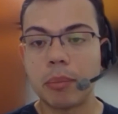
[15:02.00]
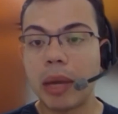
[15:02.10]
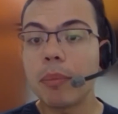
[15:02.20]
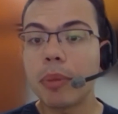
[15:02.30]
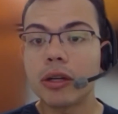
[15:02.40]

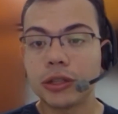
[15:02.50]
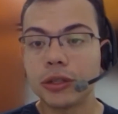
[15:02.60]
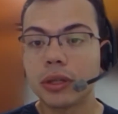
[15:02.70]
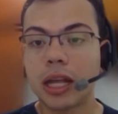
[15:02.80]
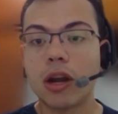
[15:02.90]
main
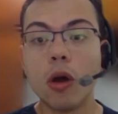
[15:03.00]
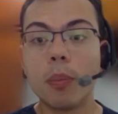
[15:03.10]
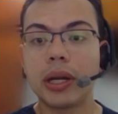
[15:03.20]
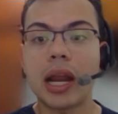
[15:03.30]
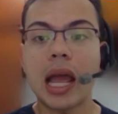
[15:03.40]
parachute can
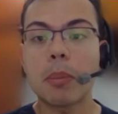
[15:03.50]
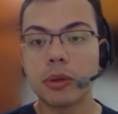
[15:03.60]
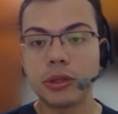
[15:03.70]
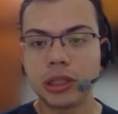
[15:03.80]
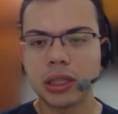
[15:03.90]
open at
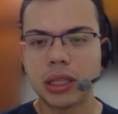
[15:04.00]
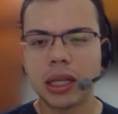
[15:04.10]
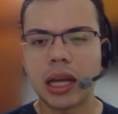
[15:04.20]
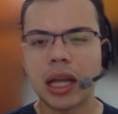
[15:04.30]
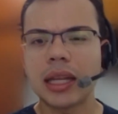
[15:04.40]
apogee,
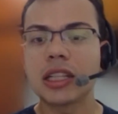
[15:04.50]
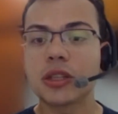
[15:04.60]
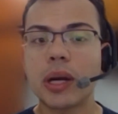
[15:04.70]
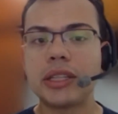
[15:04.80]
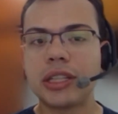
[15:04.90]
and that is
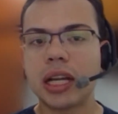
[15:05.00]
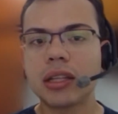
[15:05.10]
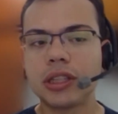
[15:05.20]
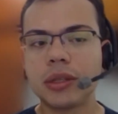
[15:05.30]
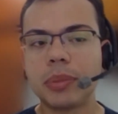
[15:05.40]
quite
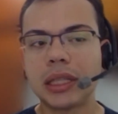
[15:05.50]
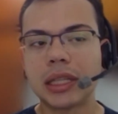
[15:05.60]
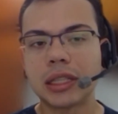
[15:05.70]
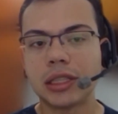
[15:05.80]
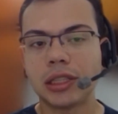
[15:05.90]
challenging
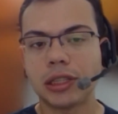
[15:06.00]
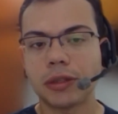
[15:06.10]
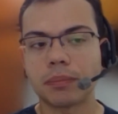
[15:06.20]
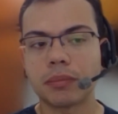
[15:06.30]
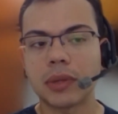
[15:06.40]
because
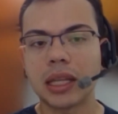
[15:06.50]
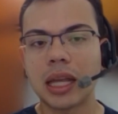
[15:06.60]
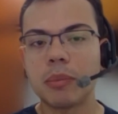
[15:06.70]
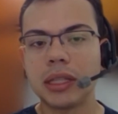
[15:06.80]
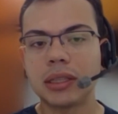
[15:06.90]
that
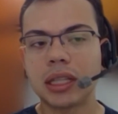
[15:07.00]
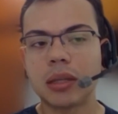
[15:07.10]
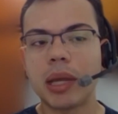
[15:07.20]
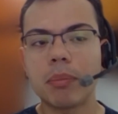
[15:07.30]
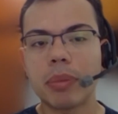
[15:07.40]
means that the
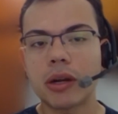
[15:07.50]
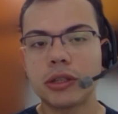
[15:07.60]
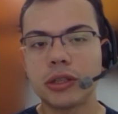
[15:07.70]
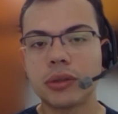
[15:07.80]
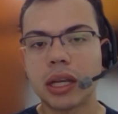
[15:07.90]
main
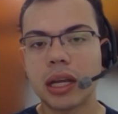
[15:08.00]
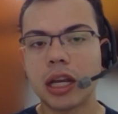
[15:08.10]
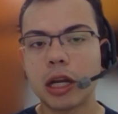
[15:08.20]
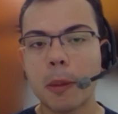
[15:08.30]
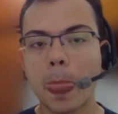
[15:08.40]
parachute
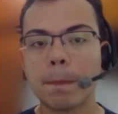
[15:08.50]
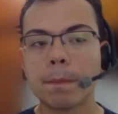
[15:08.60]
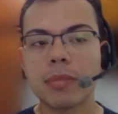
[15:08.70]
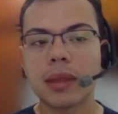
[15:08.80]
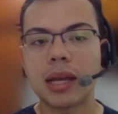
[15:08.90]
can
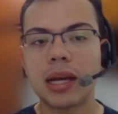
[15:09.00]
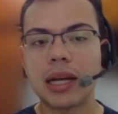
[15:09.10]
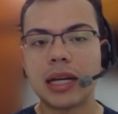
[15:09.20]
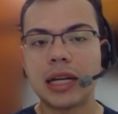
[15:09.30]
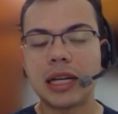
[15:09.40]

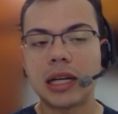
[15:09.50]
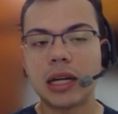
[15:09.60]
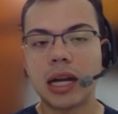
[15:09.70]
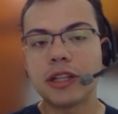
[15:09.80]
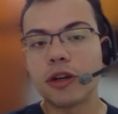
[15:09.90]

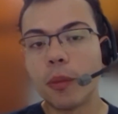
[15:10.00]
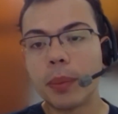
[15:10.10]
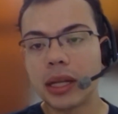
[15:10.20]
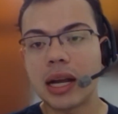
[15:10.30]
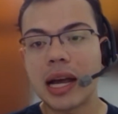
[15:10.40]
either open
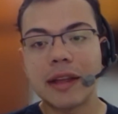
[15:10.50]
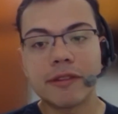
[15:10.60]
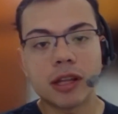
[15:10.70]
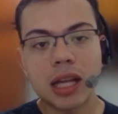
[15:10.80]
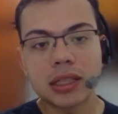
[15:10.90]
at a high
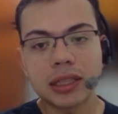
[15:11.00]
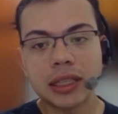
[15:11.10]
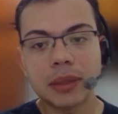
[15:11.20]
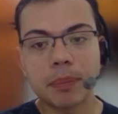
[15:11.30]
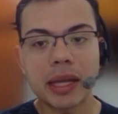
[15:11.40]
velocity
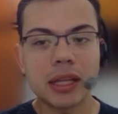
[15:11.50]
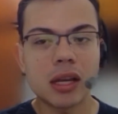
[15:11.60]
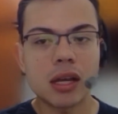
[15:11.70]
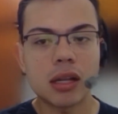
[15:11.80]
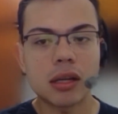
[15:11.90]
depending
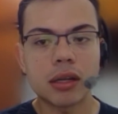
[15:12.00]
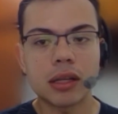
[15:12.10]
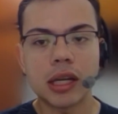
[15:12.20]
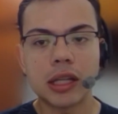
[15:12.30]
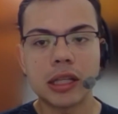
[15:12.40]
on
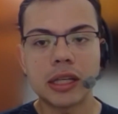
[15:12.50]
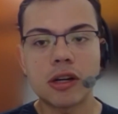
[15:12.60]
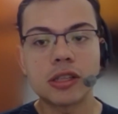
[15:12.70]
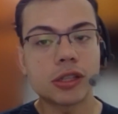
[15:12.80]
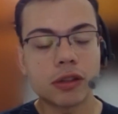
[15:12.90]
the
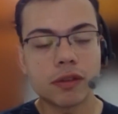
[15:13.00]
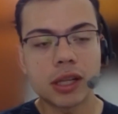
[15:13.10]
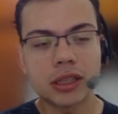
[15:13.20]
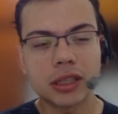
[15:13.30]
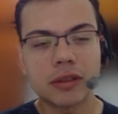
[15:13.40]
horizontal
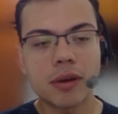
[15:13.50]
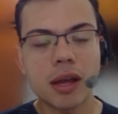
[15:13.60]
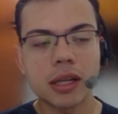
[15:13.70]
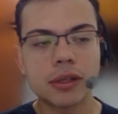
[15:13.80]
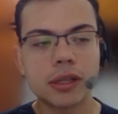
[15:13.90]
velocity of the
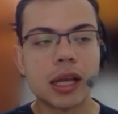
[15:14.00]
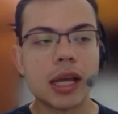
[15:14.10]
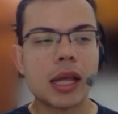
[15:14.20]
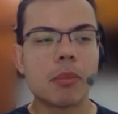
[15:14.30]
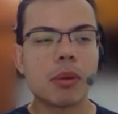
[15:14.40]
rocket,
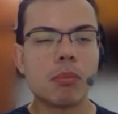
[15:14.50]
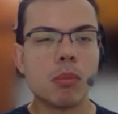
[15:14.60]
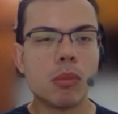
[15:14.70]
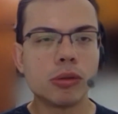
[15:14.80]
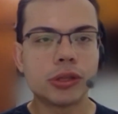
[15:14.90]
but
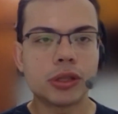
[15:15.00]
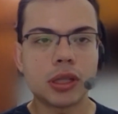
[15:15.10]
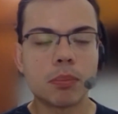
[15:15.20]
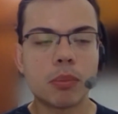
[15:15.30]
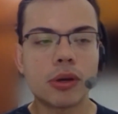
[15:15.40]
most
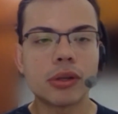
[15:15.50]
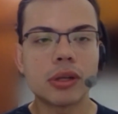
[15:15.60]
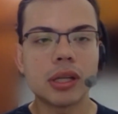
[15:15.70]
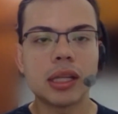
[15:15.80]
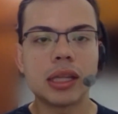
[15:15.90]

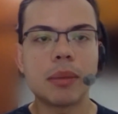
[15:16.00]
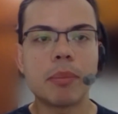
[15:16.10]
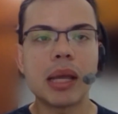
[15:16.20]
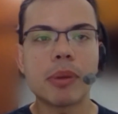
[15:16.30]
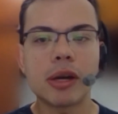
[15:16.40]
importantly, the
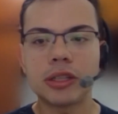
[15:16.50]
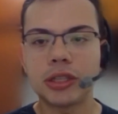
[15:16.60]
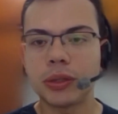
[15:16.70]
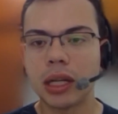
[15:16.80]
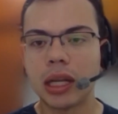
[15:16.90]
main parachute